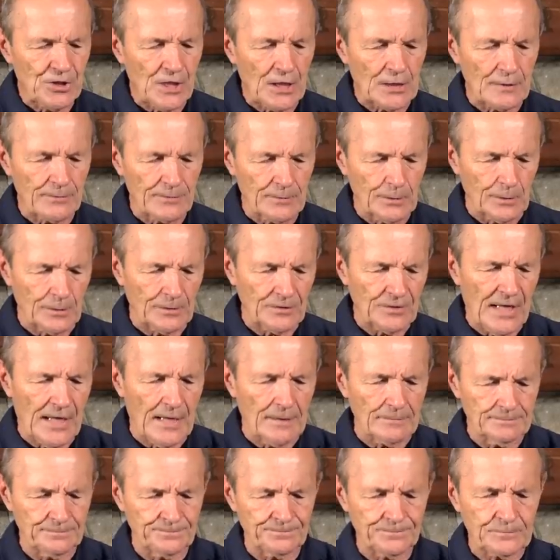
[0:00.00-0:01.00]
not have learned.
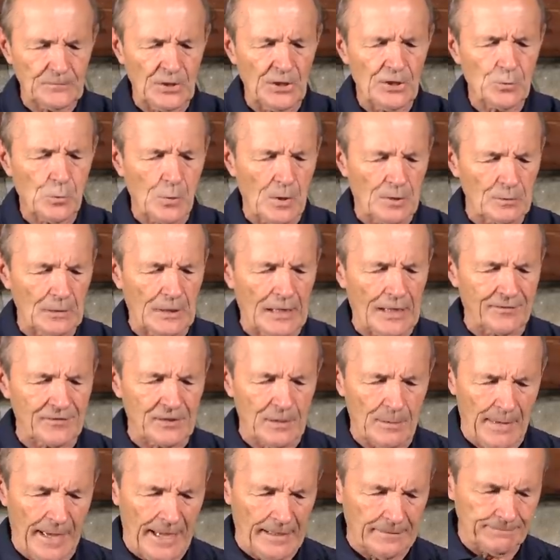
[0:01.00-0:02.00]
Now, here's one right off
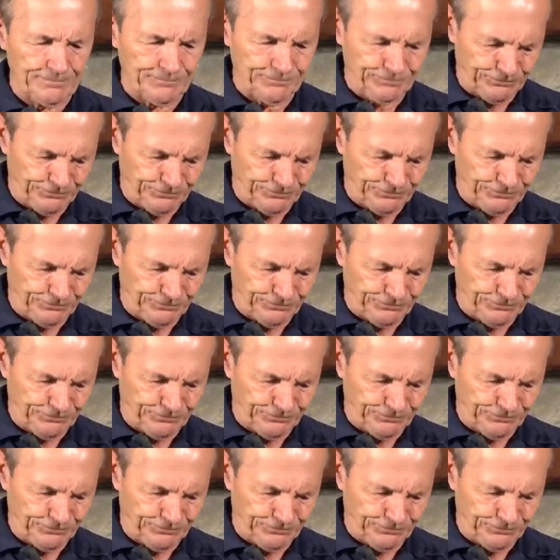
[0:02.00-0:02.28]
the bat.